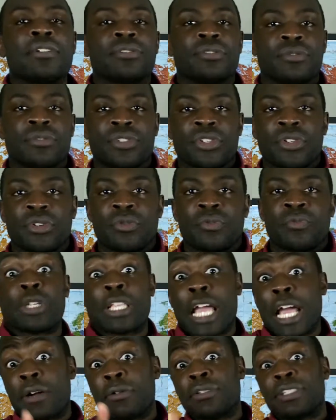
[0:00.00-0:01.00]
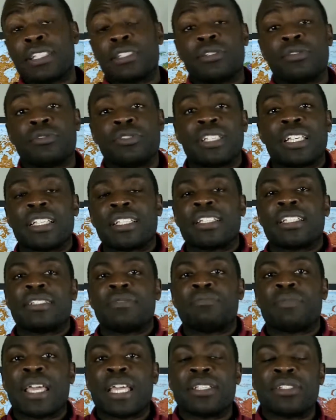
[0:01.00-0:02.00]
you to. When I was in New Zealand
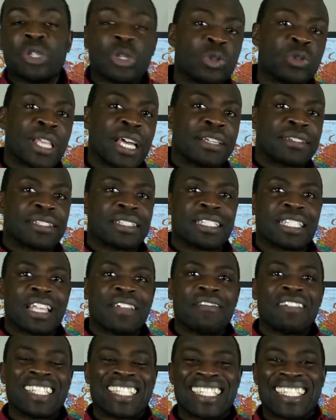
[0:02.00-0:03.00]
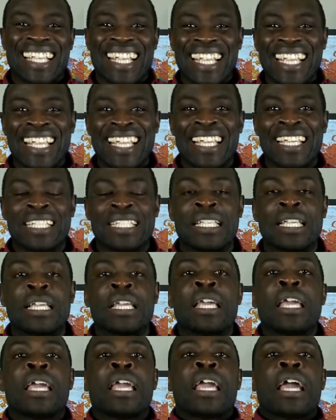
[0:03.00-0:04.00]
in May 2017,
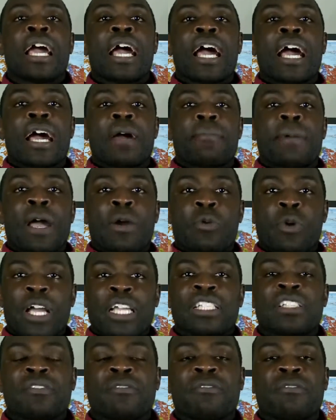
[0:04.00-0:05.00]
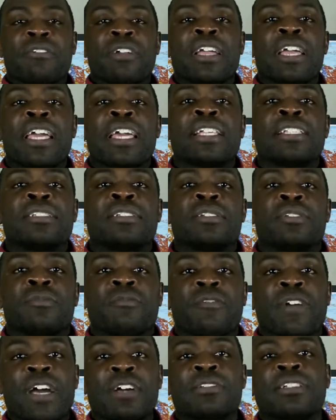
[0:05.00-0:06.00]
my wife's friend
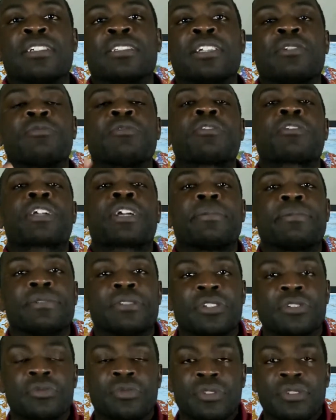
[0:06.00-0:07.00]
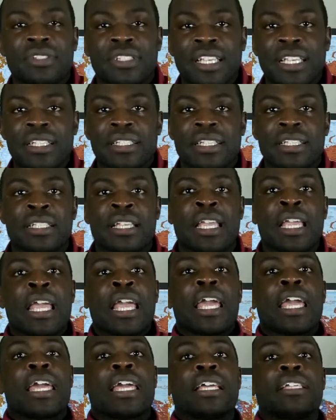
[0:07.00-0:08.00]
found out that we were coming to New Zealand,
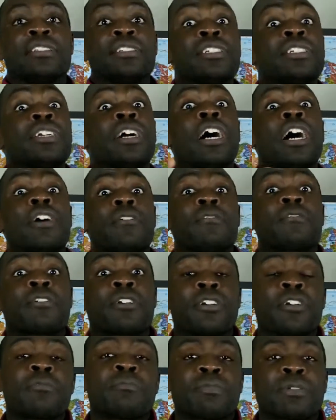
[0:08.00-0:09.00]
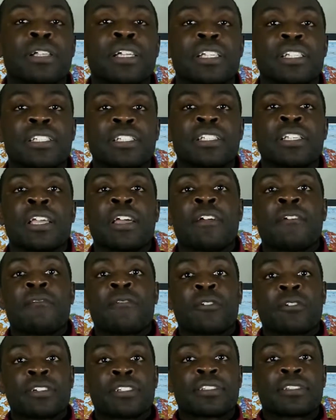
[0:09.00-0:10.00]
and she offered her place
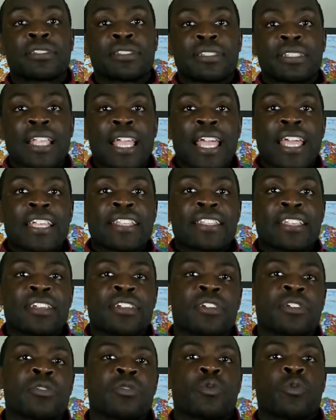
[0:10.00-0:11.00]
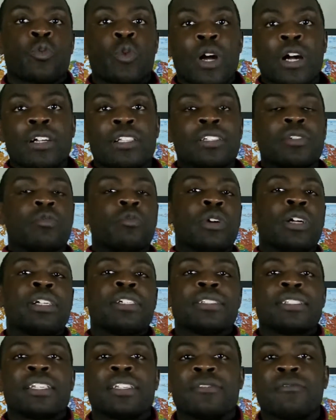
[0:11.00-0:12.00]
for us to stay there while in
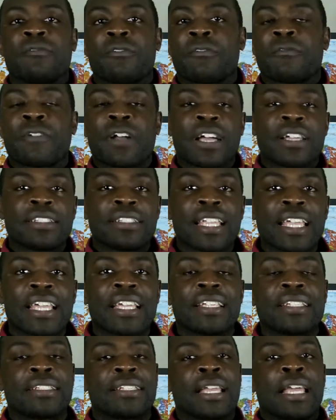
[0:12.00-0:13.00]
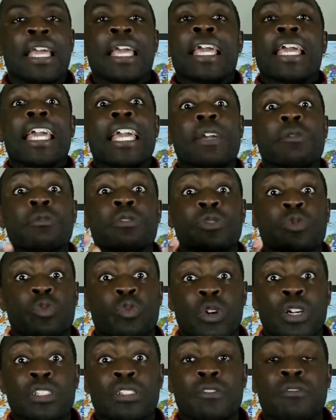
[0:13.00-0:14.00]
Wellington for 5 days. It was
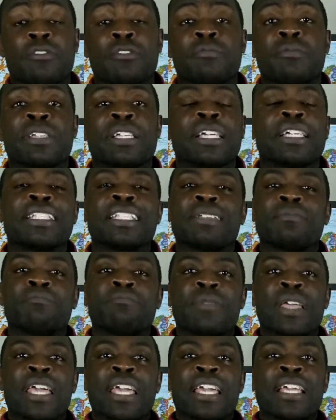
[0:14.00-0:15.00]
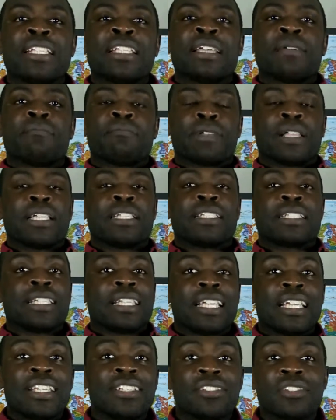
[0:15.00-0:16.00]
wonderful because it made
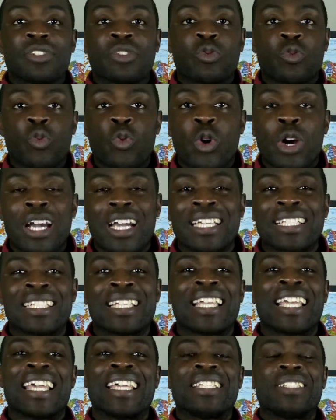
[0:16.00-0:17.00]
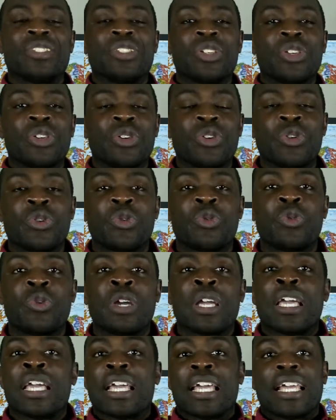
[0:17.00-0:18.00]
planning easier, 1, and 2,
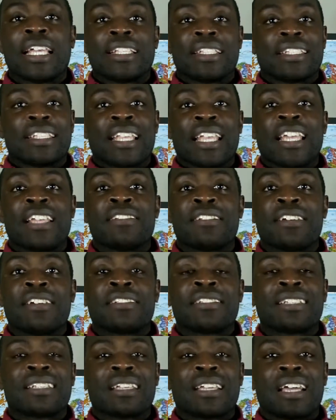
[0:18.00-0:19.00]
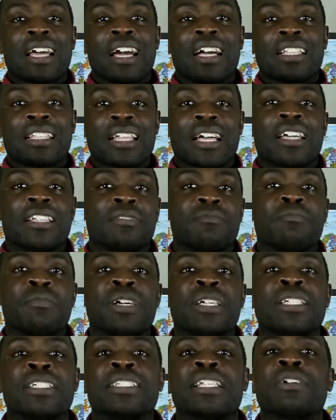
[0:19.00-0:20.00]
it saved us a lot of
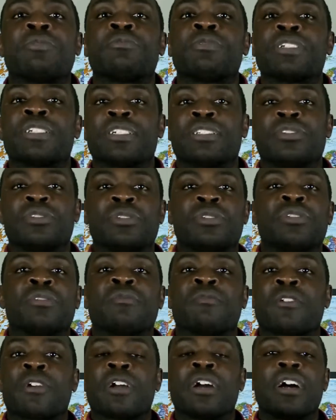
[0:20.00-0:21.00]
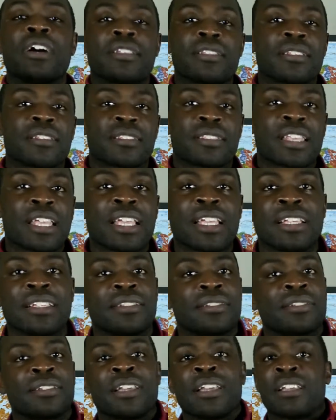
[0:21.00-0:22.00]
money that we could use for other
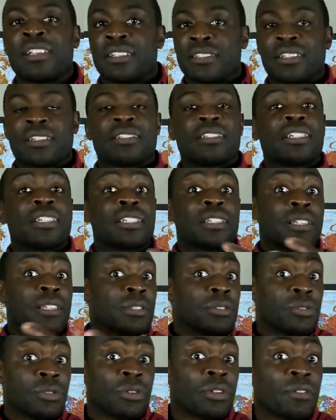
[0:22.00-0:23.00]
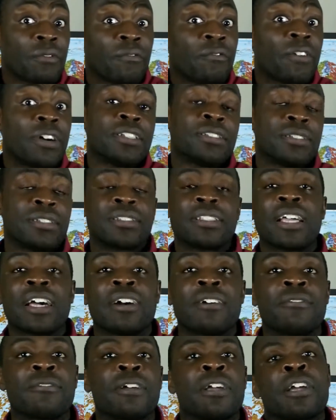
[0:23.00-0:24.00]
things, such as doing fun
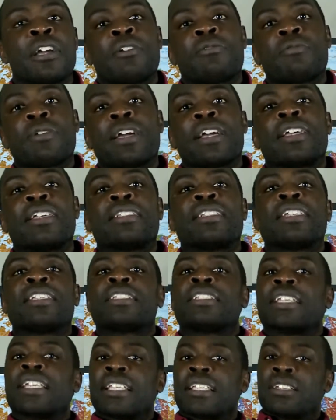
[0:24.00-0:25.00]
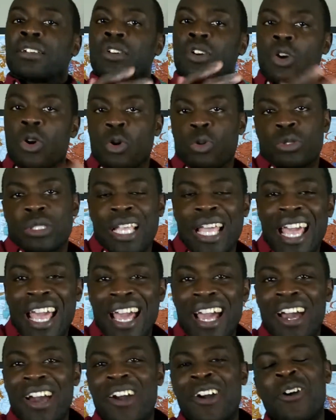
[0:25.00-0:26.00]
stuff, rather than getting a
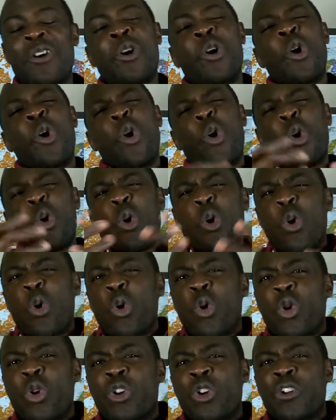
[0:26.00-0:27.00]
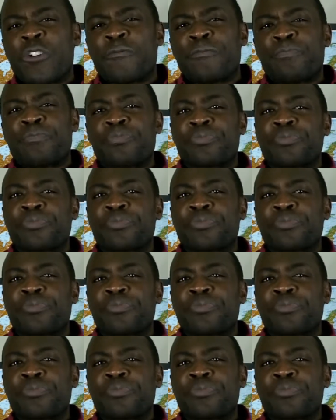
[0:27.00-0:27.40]
hotel or